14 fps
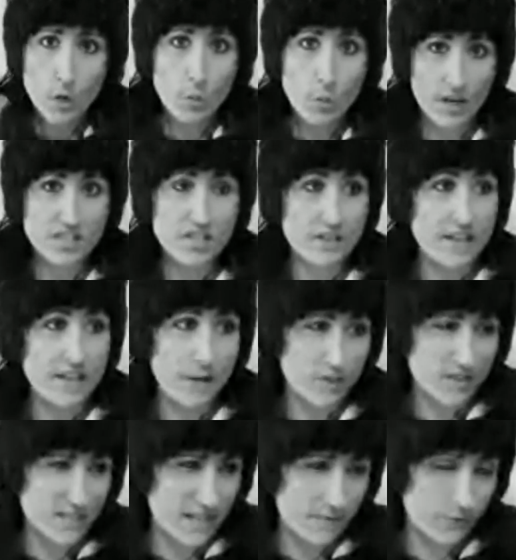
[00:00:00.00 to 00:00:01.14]
which that
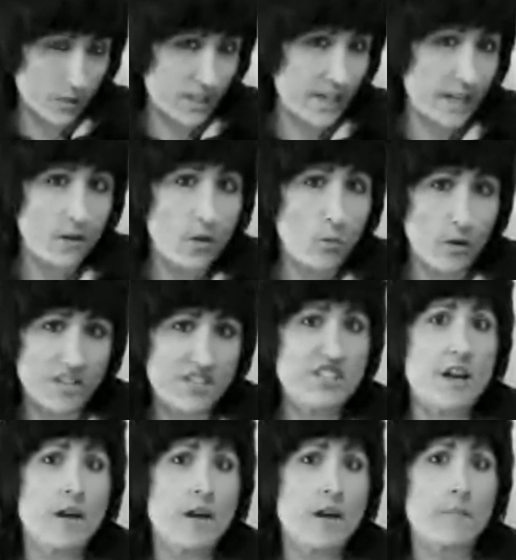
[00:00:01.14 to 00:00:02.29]
was at, I forget which
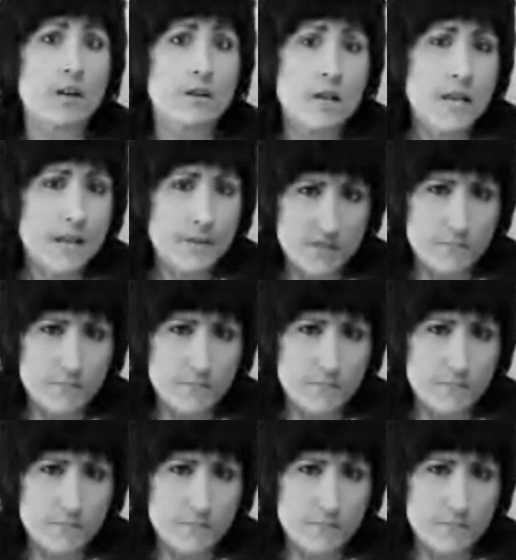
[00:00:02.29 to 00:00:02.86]
number.